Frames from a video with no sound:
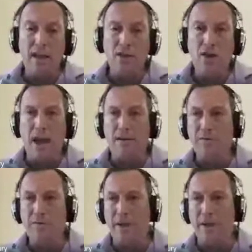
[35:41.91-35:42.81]
And then
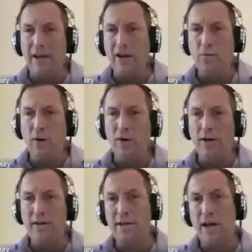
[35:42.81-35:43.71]
you have an
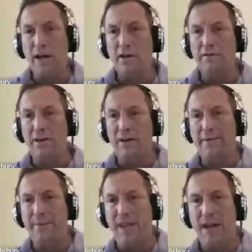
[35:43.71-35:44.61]
area where it's kind
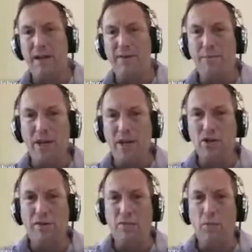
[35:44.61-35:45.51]
of a
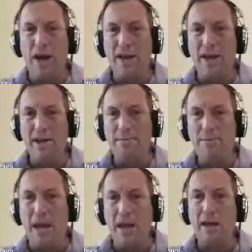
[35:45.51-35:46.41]
mixture of red
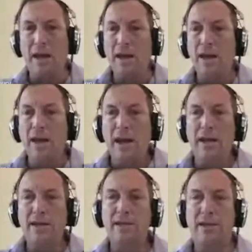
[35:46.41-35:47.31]
and pink.
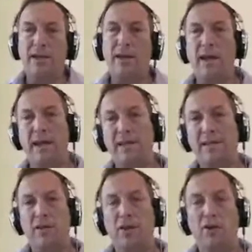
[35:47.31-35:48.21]
And that's
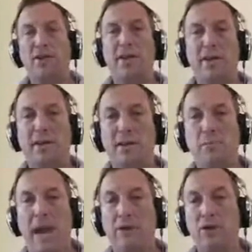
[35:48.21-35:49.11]
an alert to the
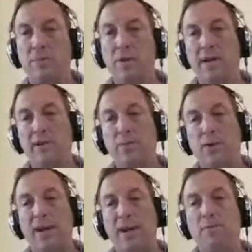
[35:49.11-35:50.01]
dispatcher,
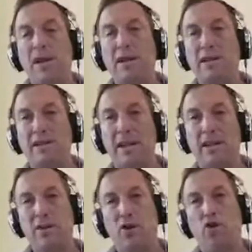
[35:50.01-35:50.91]
because what that
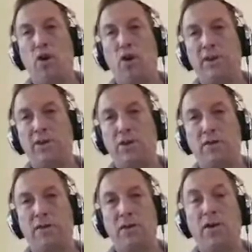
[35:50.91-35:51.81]
means is that there's a
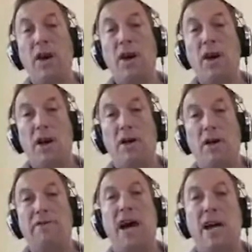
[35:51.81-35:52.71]
crossover
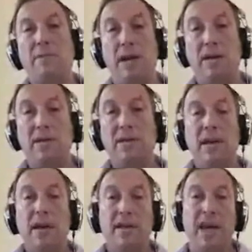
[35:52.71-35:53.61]
of
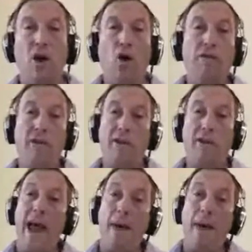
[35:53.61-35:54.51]
timings that
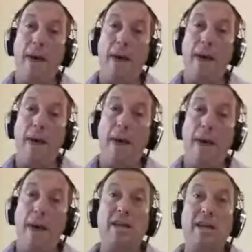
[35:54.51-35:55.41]
overlap. It's